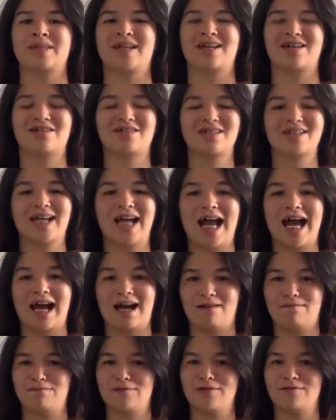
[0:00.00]
don't think I
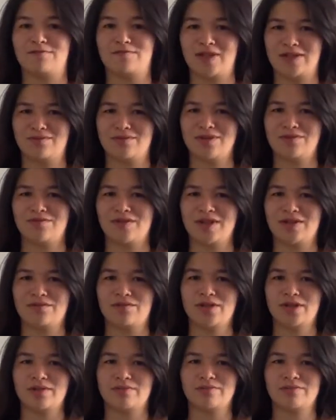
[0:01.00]
have a favorite.
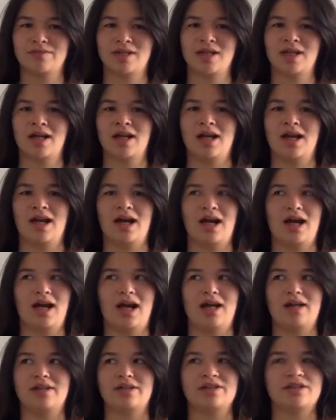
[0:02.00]

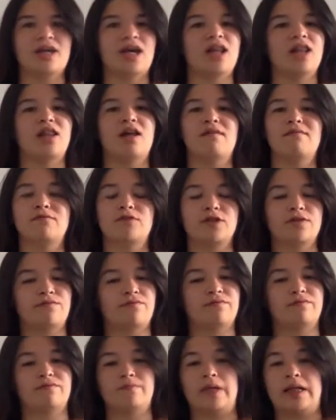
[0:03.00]
I love
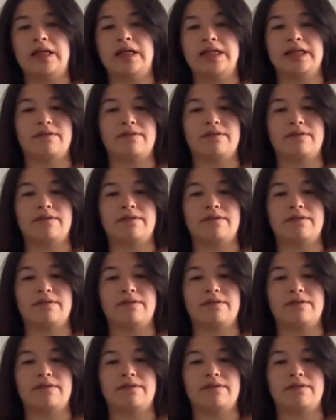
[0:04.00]
many